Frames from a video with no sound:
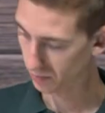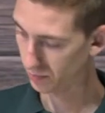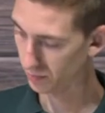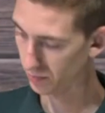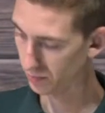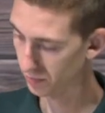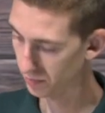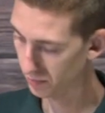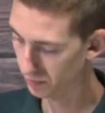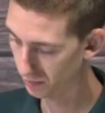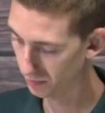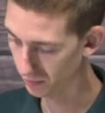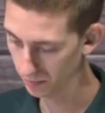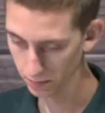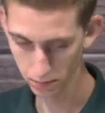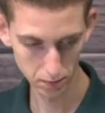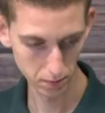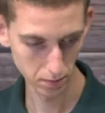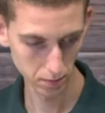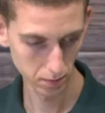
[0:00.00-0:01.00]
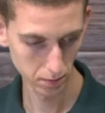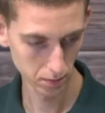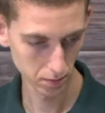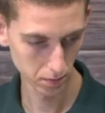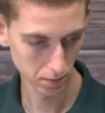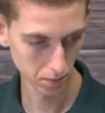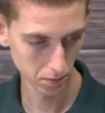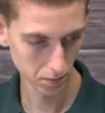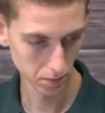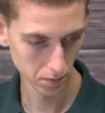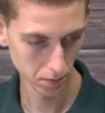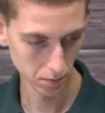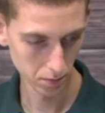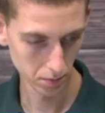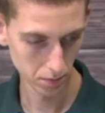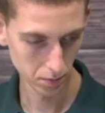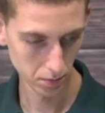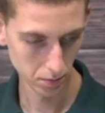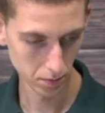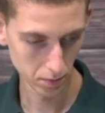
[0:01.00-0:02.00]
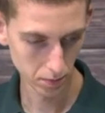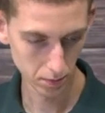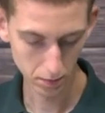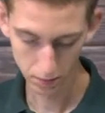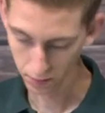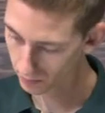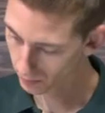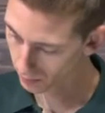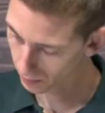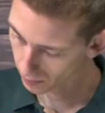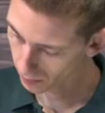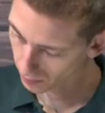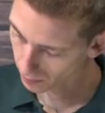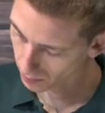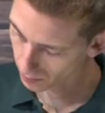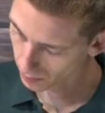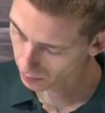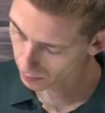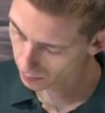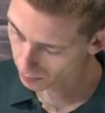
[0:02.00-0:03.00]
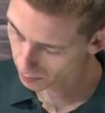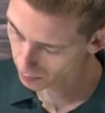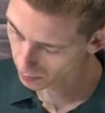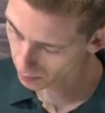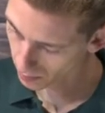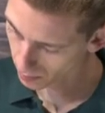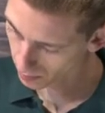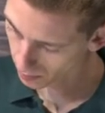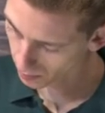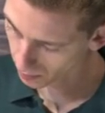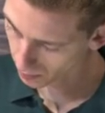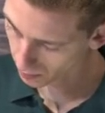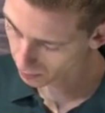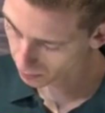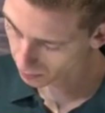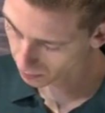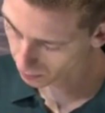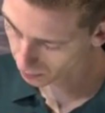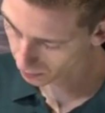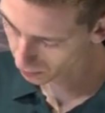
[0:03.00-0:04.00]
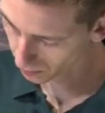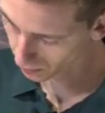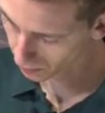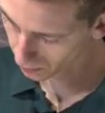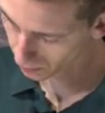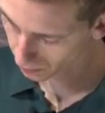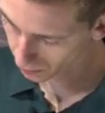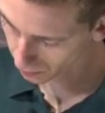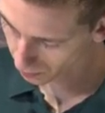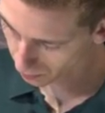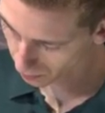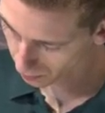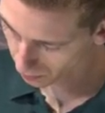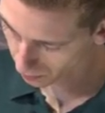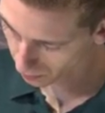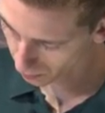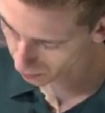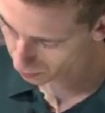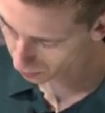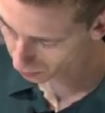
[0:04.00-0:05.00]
Nobody speaks.